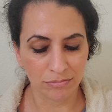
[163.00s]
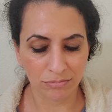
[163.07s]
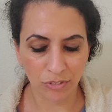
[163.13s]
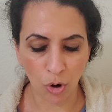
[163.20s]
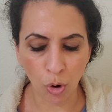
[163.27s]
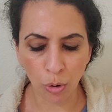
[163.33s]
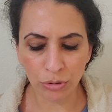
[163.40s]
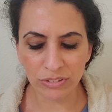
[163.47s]

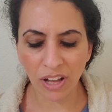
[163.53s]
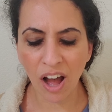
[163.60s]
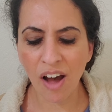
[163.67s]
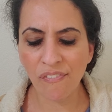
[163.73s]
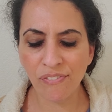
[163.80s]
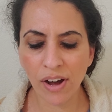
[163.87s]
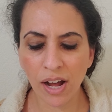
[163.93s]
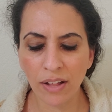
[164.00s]
hold
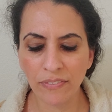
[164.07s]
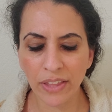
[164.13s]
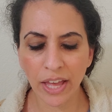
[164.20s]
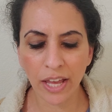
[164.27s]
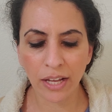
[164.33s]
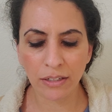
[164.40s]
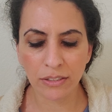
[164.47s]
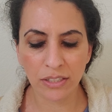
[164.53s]
off on
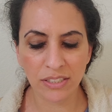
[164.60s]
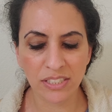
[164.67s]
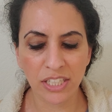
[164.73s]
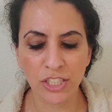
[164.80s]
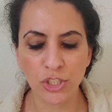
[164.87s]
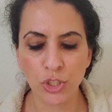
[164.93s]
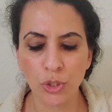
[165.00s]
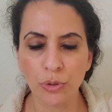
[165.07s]
that
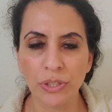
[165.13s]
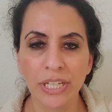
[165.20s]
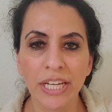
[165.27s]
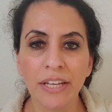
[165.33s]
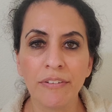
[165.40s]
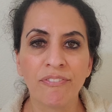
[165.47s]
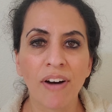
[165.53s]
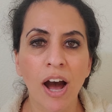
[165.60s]
since you
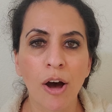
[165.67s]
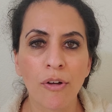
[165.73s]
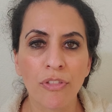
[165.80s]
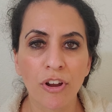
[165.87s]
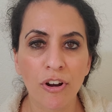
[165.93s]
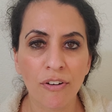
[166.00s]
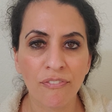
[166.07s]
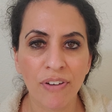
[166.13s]
need
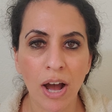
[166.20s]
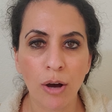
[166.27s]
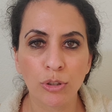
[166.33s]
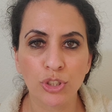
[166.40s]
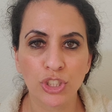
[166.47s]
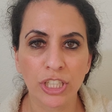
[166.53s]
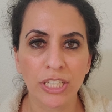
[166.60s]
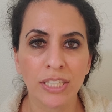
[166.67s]
Father
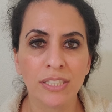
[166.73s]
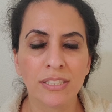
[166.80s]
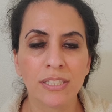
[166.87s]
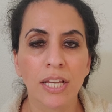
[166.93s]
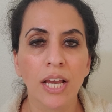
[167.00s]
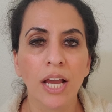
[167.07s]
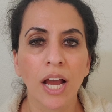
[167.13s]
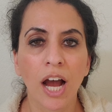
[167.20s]
Fauci's
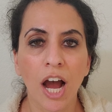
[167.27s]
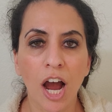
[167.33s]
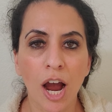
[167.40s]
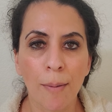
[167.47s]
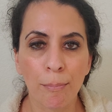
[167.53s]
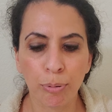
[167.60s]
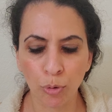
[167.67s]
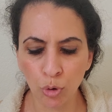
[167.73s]

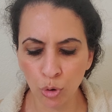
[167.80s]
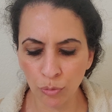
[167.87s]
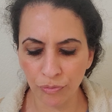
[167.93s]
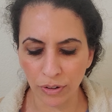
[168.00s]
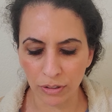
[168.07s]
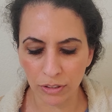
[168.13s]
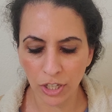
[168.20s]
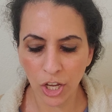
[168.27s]

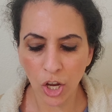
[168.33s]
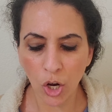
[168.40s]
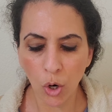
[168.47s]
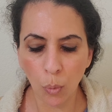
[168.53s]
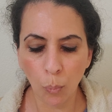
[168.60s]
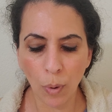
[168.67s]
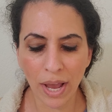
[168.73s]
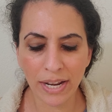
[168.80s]
approval.
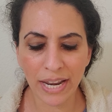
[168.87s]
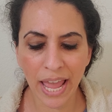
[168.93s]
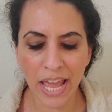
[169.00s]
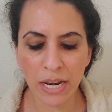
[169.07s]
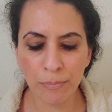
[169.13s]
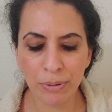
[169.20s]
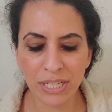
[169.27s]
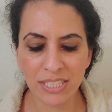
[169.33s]
When
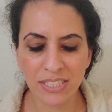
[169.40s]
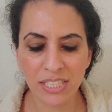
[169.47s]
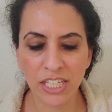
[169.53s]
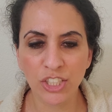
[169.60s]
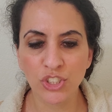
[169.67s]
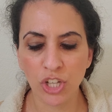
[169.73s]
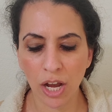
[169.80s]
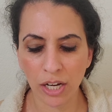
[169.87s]

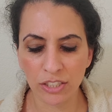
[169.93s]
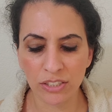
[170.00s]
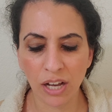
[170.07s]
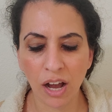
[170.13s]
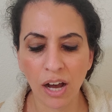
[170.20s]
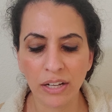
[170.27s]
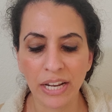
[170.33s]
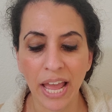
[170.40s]
NBC Chuck
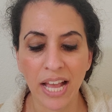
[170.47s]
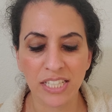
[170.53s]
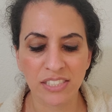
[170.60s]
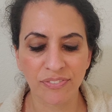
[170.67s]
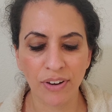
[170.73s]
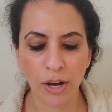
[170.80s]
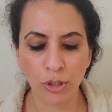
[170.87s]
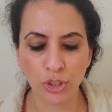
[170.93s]
Todd asked
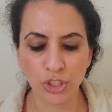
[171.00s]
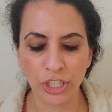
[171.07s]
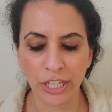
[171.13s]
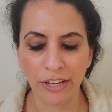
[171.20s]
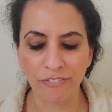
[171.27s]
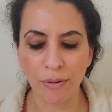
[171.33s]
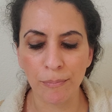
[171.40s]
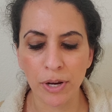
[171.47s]
Fauci
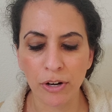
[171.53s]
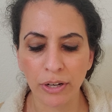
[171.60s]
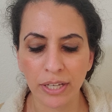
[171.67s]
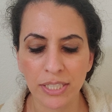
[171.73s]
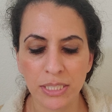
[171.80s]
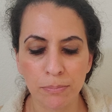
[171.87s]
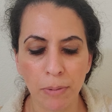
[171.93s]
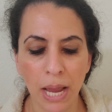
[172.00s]
if
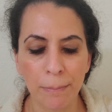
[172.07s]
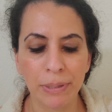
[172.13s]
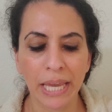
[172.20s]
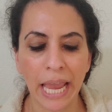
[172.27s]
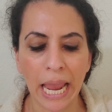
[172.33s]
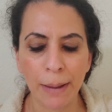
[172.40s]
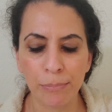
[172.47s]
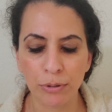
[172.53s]
Americans might be
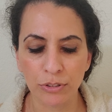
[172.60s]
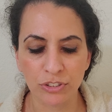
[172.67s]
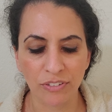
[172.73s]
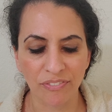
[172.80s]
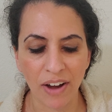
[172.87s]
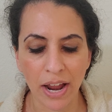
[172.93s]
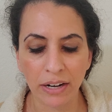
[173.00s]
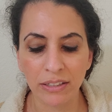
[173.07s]
able to
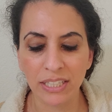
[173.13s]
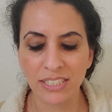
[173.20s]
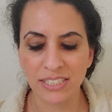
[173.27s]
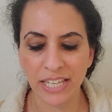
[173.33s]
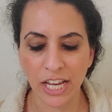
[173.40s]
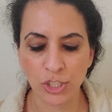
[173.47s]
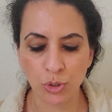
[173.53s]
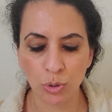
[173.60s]
finally
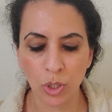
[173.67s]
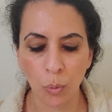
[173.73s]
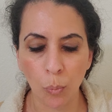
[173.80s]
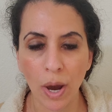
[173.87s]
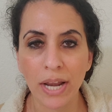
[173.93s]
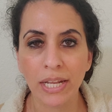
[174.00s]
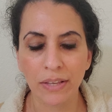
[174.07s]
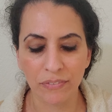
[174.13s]
schedule a
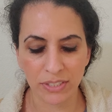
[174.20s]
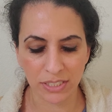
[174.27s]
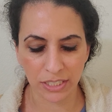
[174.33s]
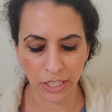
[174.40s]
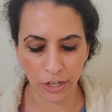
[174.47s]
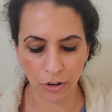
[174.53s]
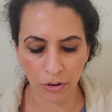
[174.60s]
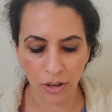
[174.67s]
wedding this
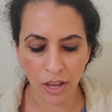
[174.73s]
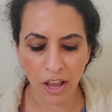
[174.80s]
year,